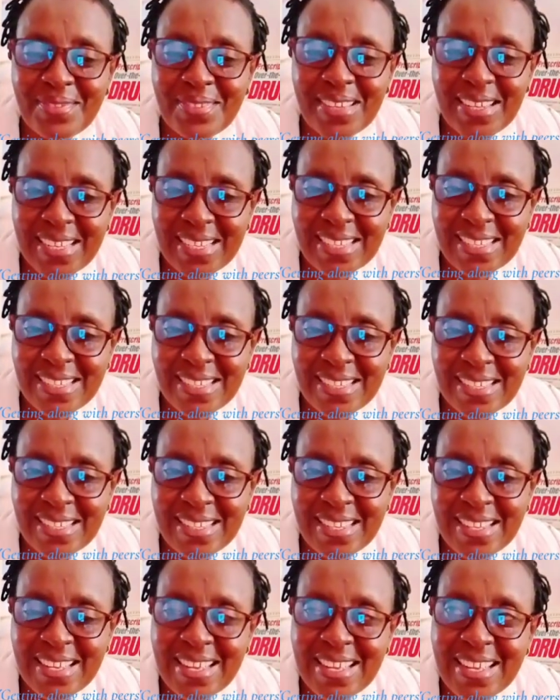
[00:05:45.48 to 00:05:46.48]
Yes,
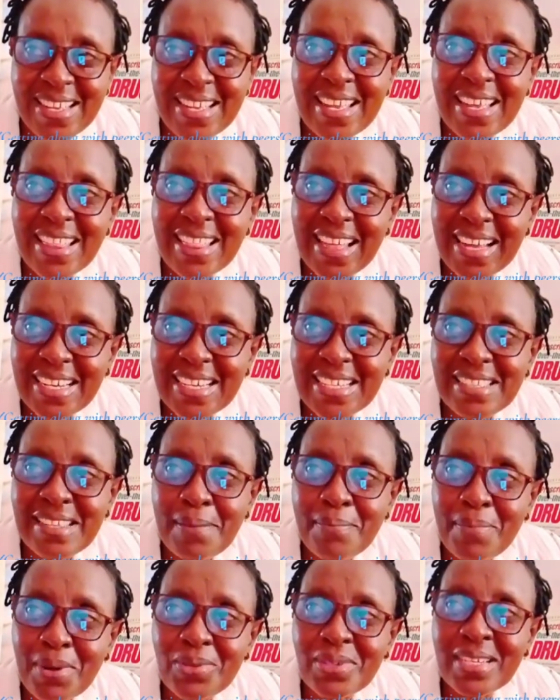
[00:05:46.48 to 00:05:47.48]
that is
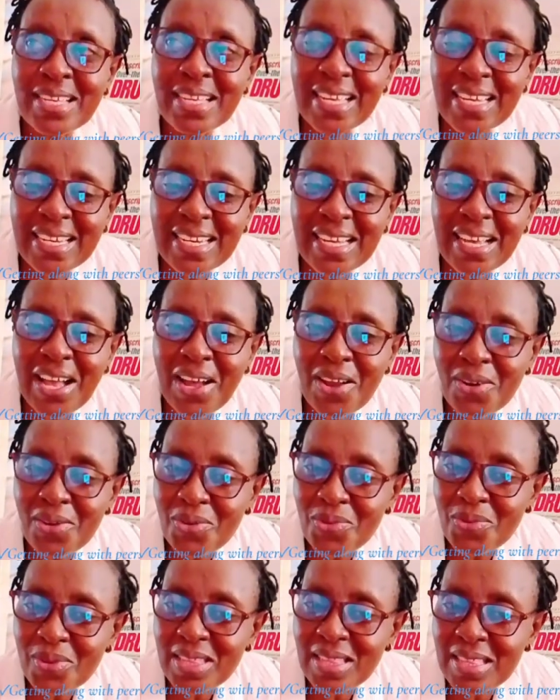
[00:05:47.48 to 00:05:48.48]
about getting
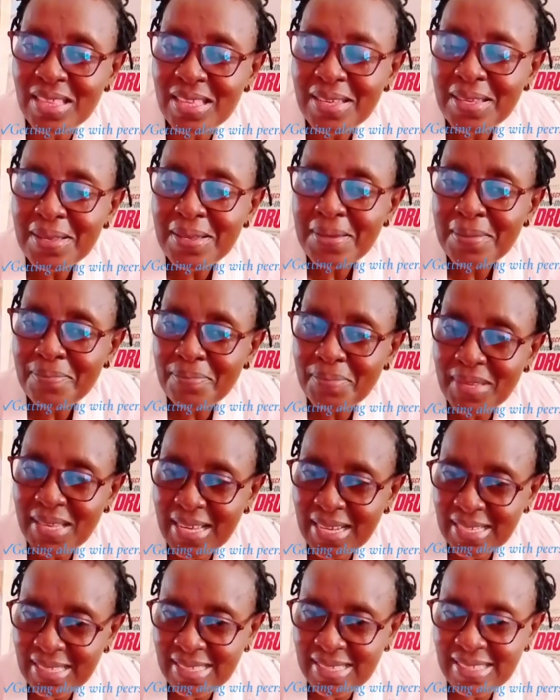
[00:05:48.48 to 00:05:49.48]
along with
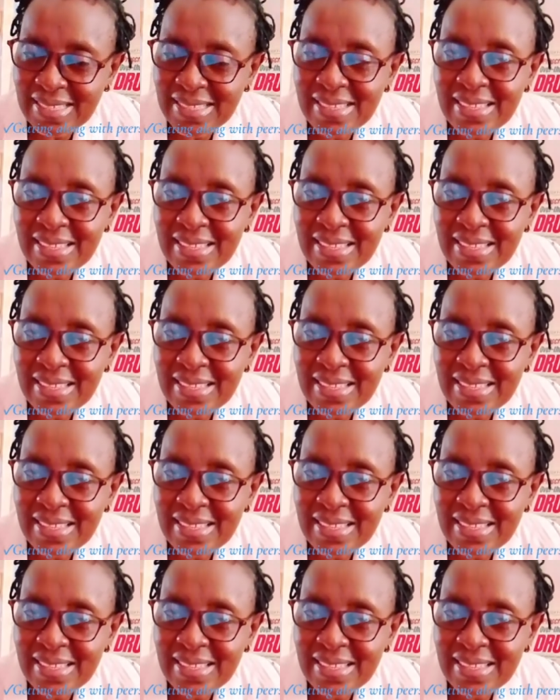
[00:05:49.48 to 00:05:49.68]
peers.